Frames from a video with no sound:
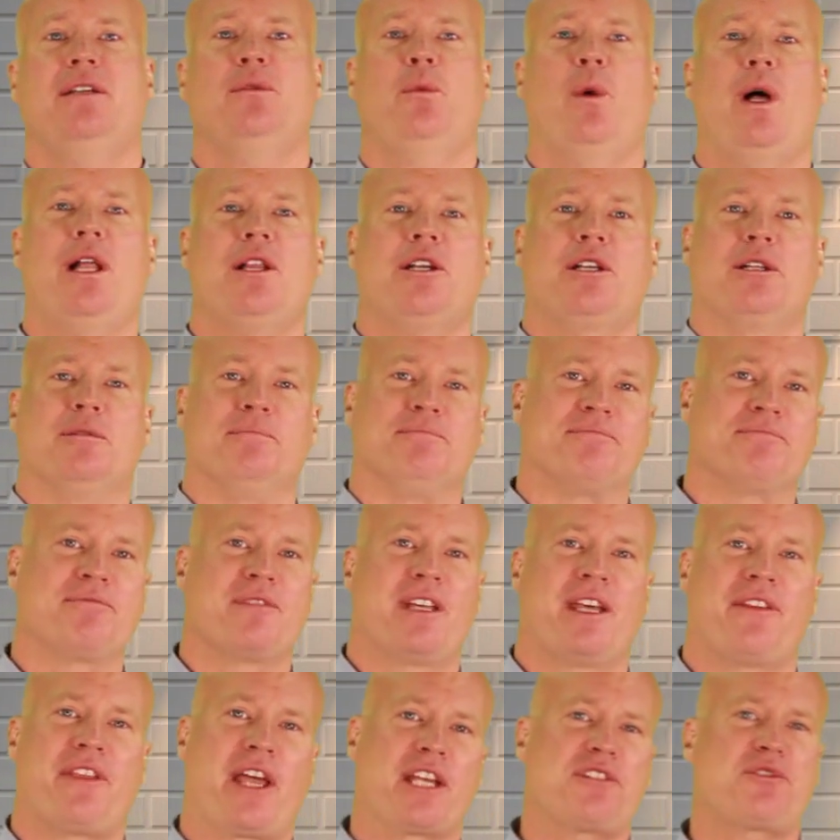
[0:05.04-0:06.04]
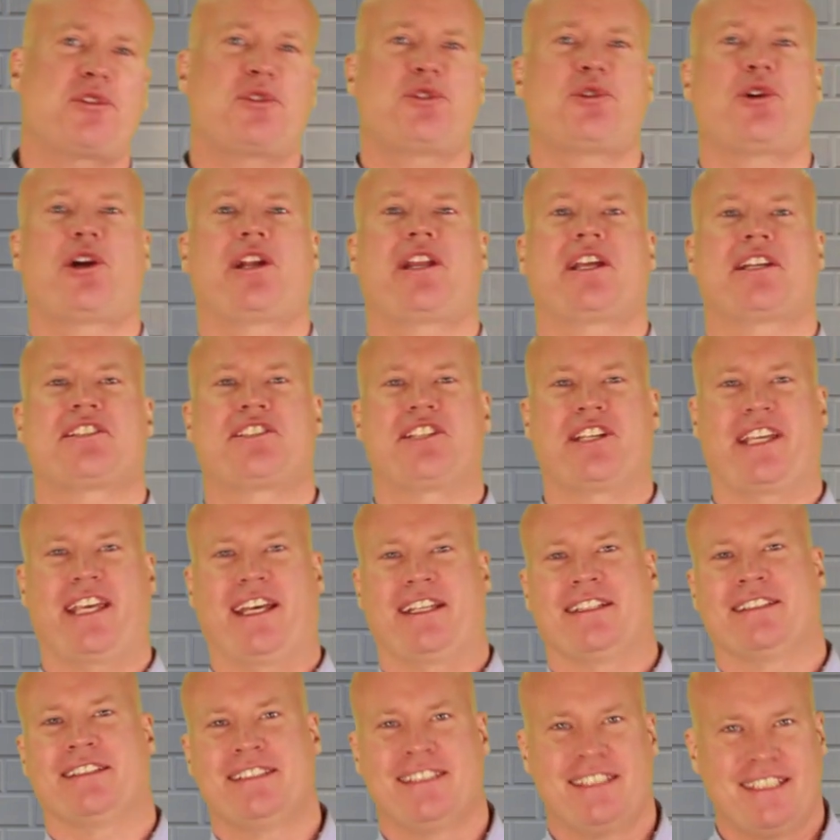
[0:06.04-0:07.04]
welcome. Thanks for joining us again.
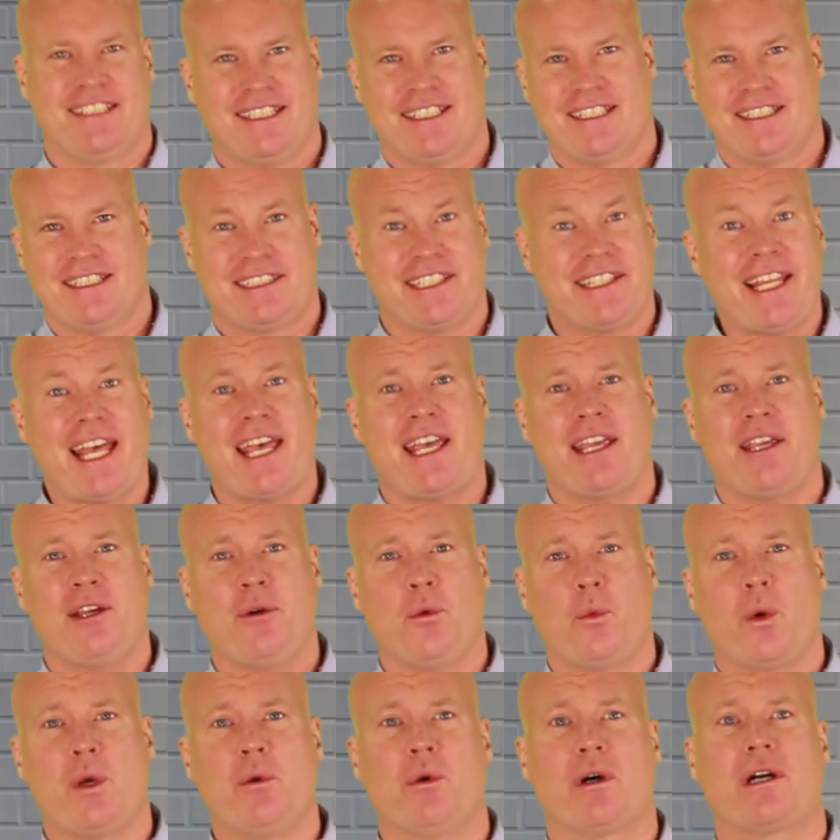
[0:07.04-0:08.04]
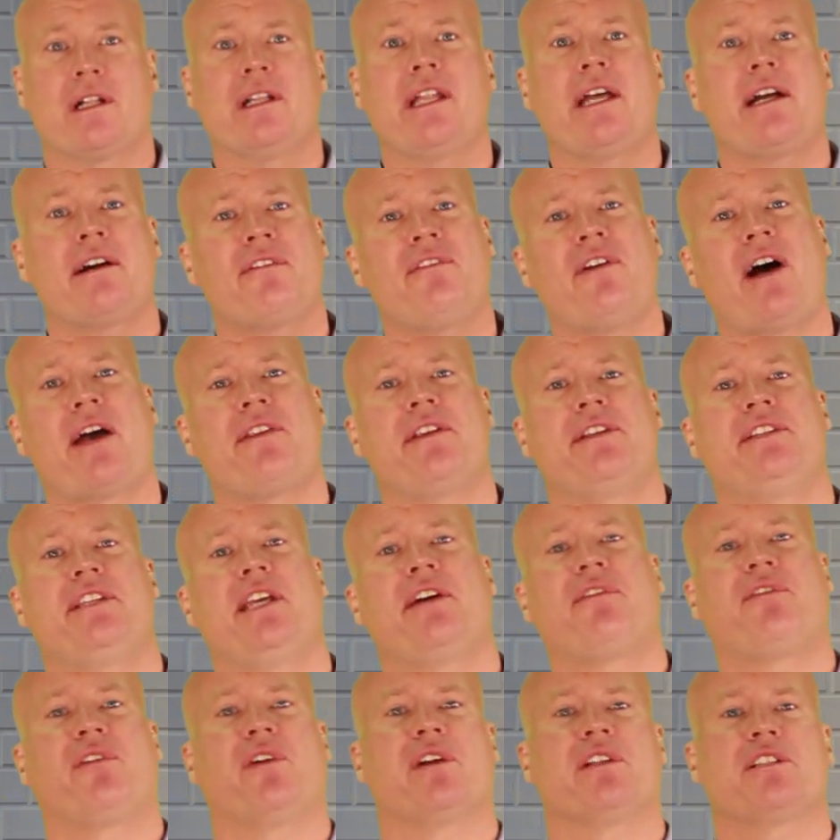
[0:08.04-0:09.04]
Today we will clarify the
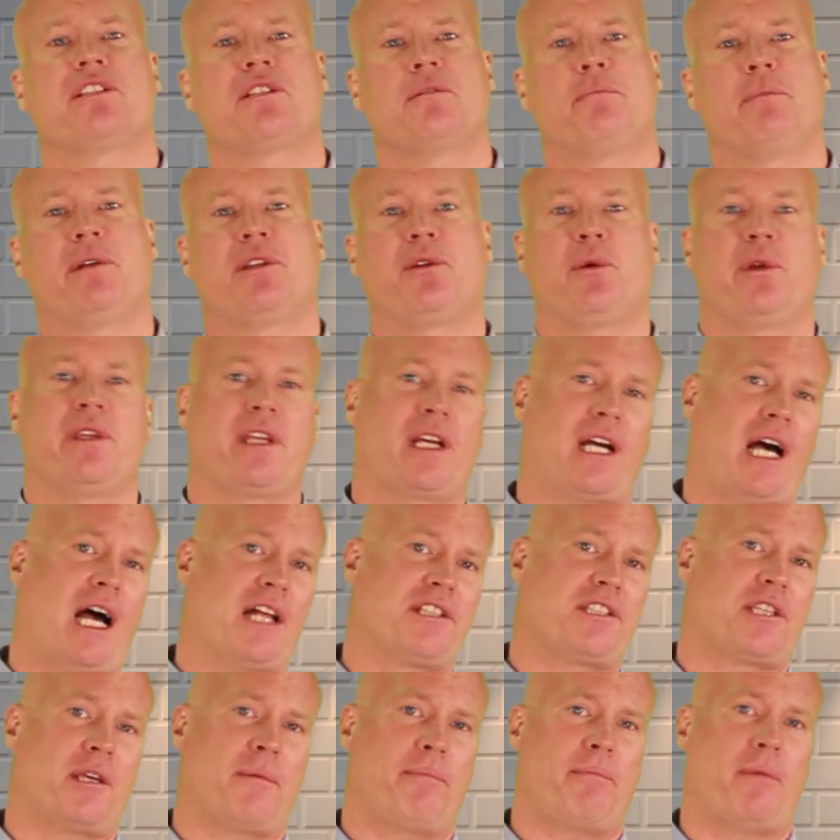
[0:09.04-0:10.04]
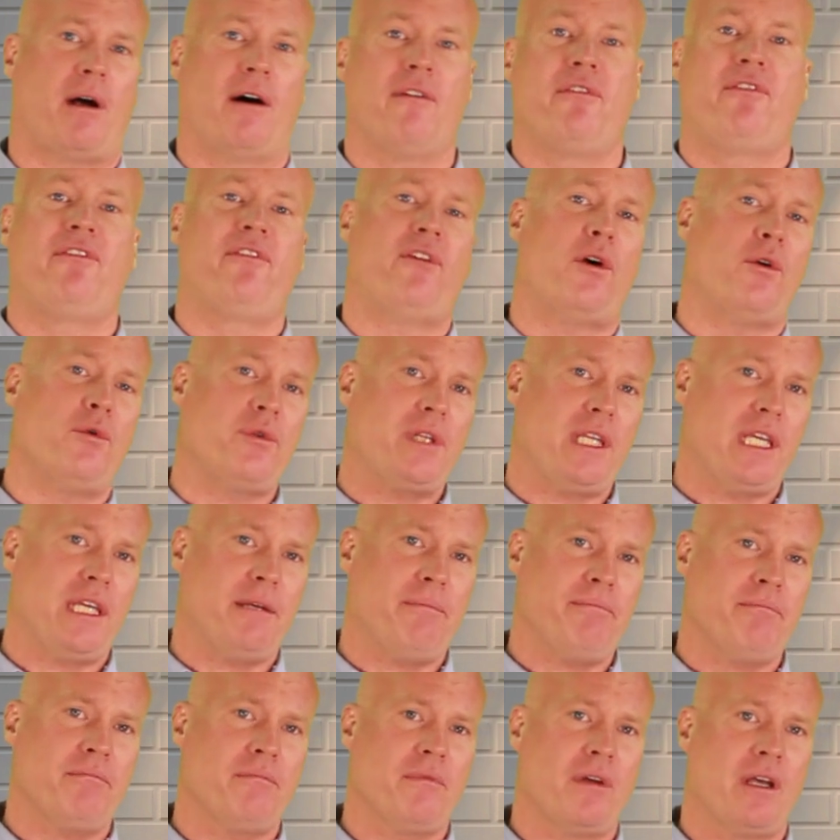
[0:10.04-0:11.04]
difference between the concept of
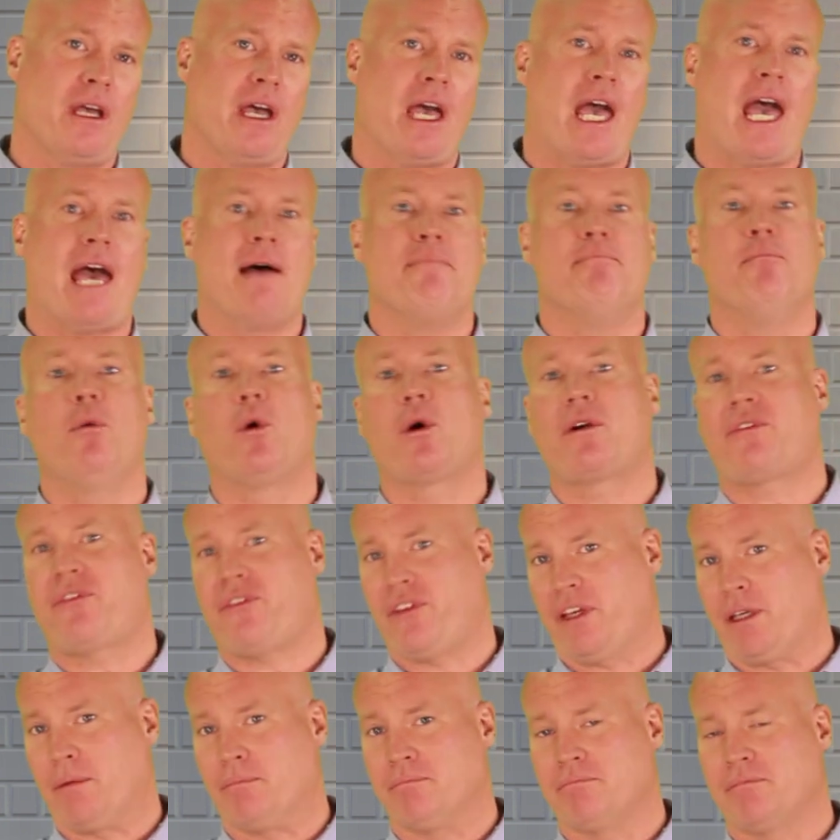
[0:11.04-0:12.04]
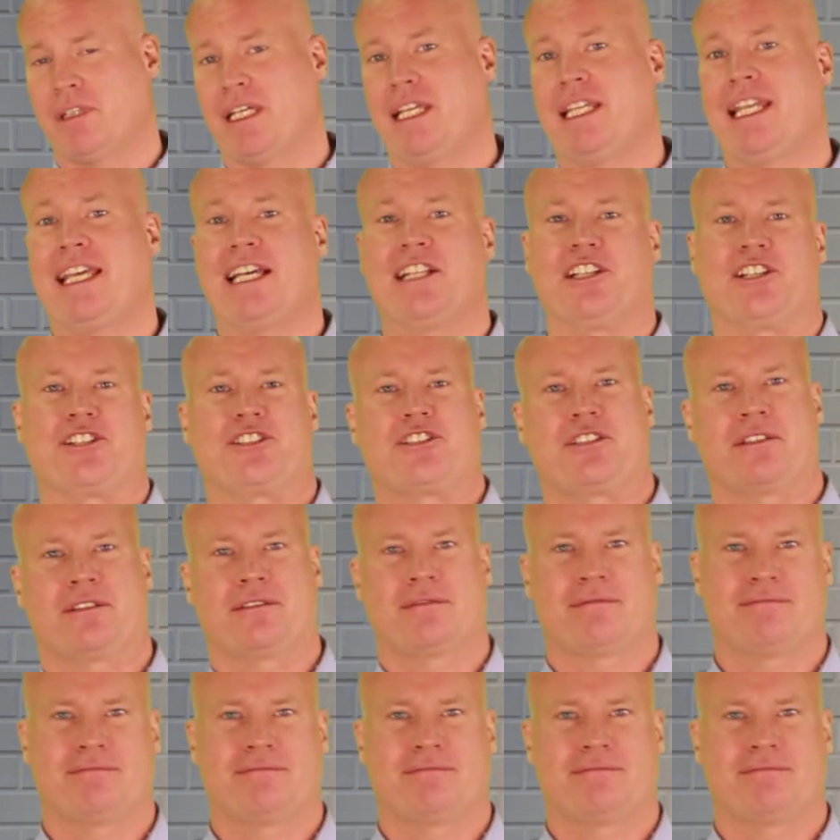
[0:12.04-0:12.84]
phoneme and morpheme in English.